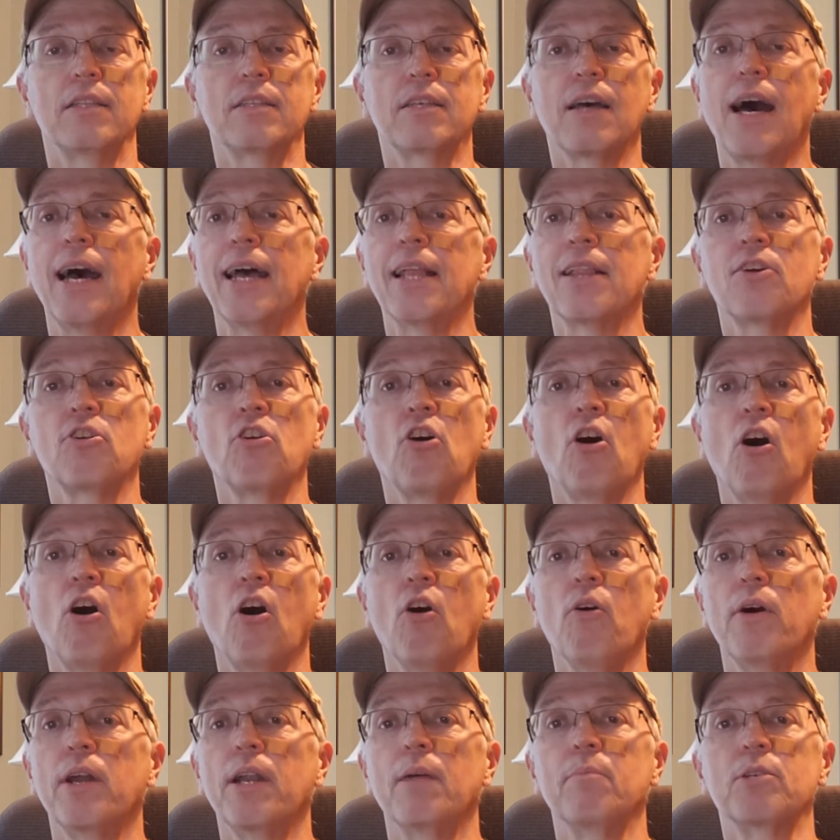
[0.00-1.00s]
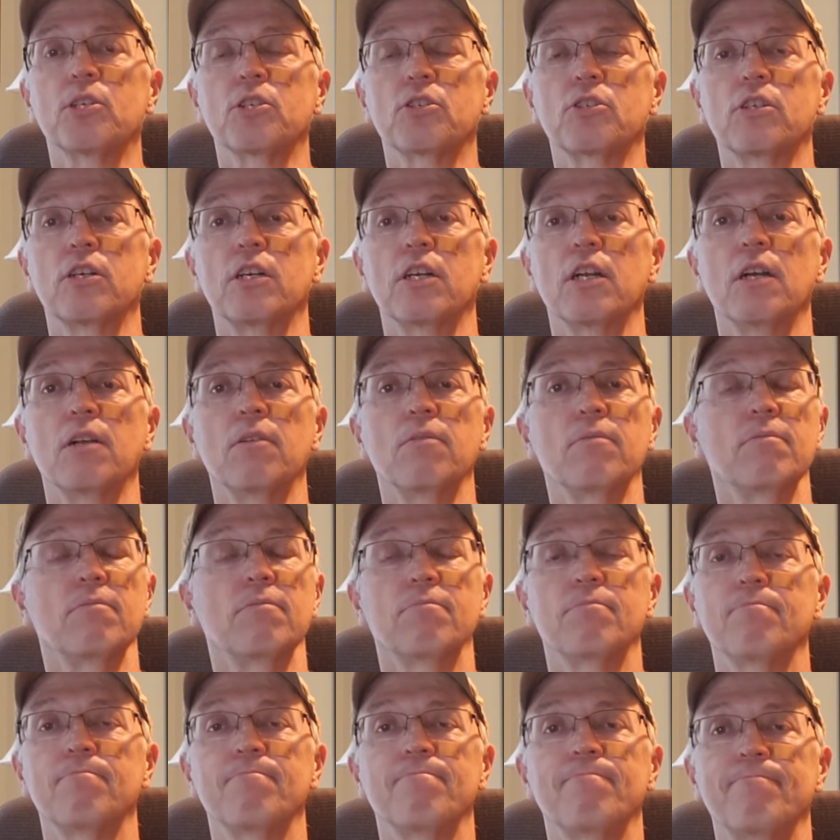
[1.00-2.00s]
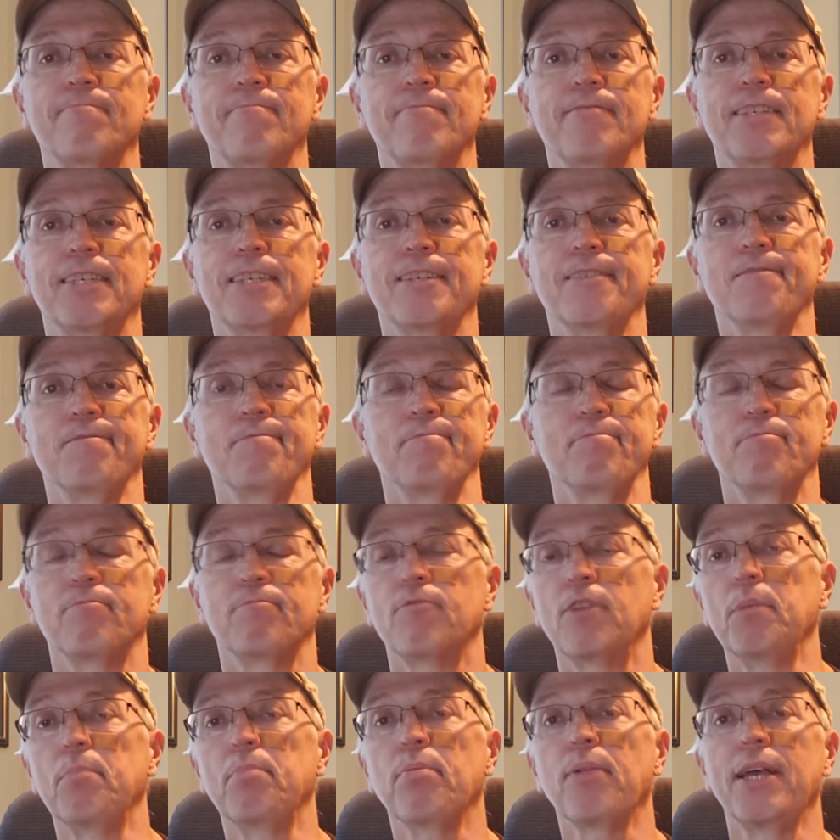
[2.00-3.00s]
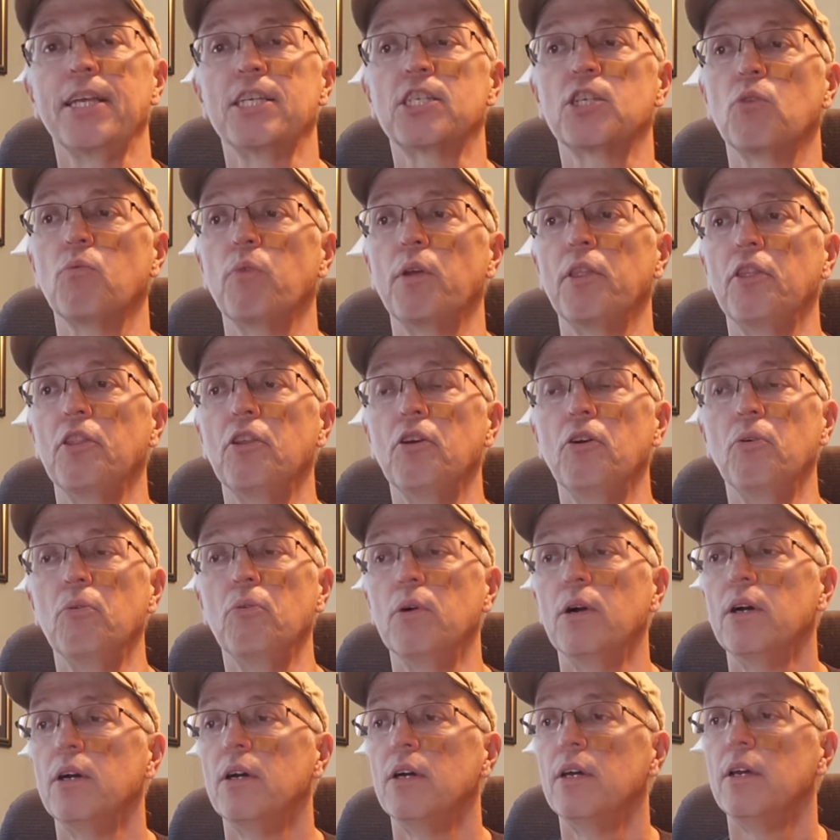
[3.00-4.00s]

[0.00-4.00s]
Tylenol, and I'm just going to, replace it with new.